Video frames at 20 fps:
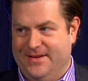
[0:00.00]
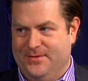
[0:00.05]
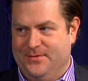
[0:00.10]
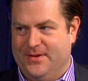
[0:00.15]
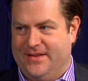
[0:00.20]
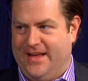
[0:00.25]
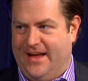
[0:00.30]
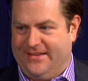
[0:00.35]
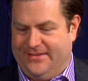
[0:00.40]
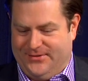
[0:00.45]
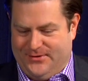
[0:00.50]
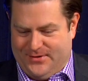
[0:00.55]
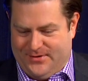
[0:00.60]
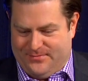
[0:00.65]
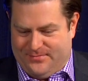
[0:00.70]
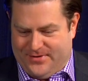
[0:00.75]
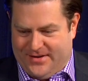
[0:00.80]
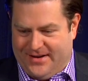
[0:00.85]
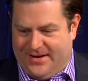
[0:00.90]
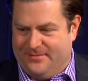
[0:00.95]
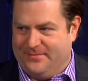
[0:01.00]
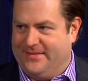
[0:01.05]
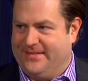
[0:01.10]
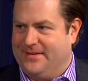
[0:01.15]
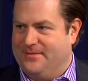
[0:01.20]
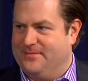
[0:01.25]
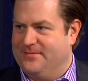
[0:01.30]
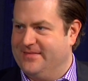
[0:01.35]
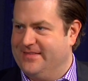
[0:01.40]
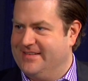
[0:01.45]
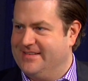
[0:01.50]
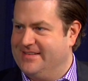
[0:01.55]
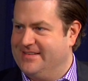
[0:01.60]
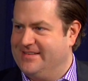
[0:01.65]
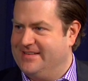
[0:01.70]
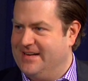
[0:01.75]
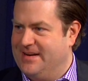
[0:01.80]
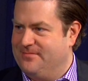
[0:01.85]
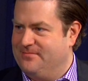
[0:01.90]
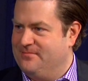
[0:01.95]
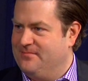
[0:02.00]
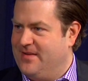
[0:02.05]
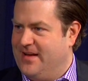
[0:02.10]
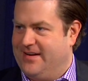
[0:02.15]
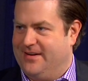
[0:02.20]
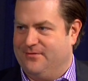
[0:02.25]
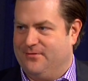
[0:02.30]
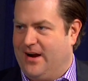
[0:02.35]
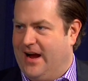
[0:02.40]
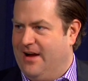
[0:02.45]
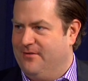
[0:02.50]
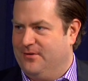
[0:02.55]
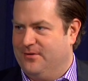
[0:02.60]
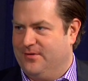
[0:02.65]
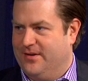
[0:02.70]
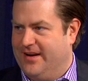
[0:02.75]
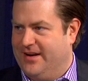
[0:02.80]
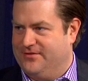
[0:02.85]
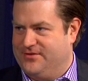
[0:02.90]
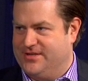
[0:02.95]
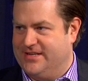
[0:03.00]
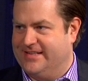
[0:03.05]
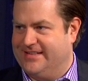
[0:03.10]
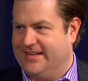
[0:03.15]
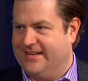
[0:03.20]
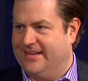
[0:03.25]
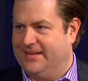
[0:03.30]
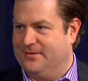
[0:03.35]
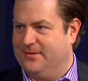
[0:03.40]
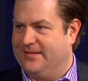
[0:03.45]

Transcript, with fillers: Would that sort of bring up some deep embedded rivalry if she suddenly